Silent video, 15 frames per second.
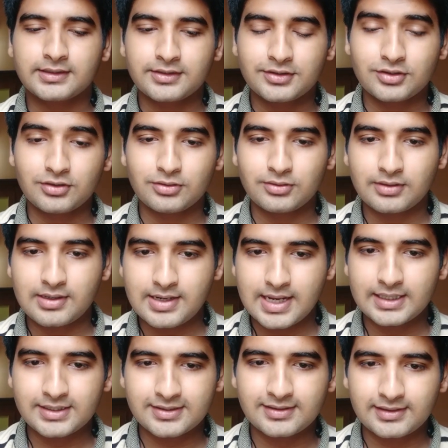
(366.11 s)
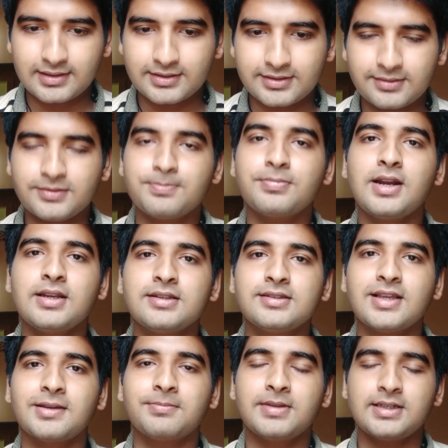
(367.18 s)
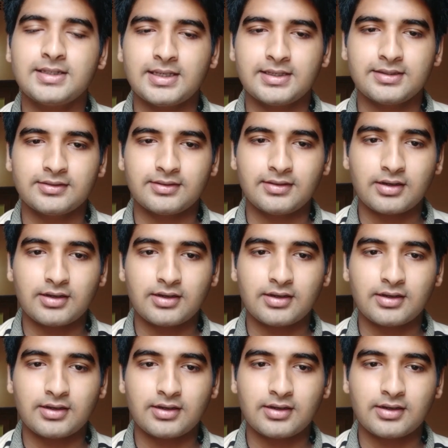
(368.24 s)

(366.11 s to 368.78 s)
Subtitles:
So next price segment is